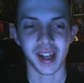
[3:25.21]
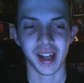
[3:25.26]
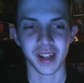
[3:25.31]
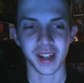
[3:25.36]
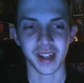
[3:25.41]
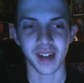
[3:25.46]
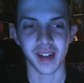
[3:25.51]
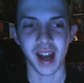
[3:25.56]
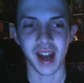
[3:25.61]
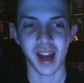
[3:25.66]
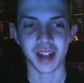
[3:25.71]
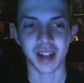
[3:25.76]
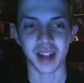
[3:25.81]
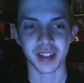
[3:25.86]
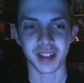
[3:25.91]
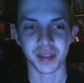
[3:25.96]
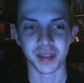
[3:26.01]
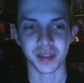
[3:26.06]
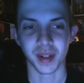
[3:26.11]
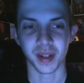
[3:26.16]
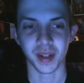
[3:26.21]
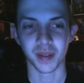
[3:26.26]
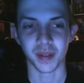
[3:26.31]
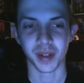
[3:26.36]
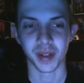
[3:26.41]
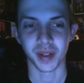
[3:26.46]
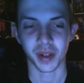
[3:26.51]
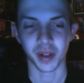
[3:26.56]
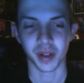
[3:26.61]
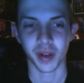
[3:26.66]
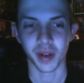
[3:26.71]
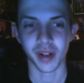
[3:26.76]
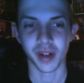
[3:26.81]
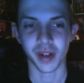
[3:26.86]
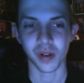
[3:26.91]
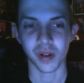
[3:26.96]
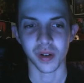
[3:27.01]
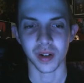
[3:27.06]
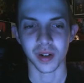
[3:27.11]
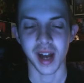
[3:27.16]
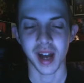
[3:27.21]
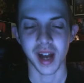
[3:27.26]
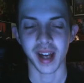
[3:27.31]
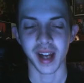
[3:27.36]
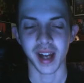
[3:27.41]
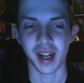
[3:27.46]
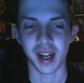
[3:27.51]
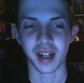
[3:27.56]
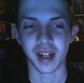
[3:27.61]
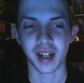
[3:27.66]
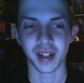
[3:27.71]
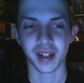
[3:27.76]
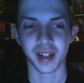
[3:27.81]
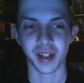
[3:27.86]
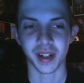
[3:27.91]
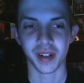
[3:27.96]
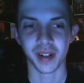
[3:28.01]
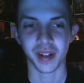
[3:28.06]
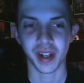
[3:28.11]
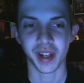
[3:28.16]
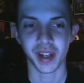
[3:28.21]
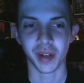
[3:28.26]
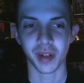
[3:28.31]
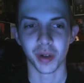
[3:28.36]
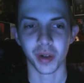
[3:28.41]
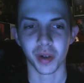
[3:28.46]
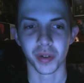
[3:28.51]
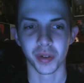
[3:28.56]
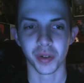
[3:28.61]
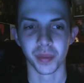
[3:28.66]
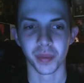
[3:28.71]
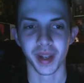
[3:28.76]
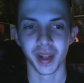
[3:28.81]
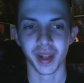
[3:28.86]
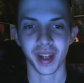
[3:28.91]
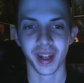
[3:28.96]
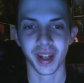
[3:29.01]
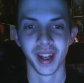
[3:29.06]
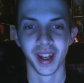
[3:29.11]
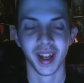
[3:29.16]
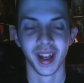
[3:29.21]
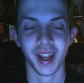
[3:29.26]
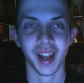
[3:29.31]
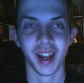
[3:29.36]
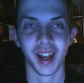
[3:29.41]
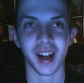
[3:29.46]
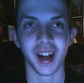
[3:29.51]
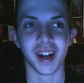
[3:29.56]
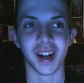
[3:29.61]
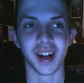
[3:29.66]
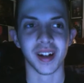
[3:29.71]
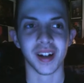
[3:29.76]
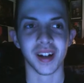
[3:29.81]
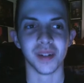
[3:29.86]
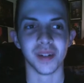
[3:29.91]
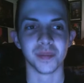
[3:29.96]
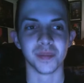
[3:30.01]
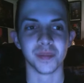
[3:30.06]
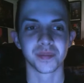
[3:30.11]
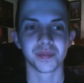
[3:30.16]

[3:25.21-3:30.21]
Ash, he's become like a great horror icon and hero to me. So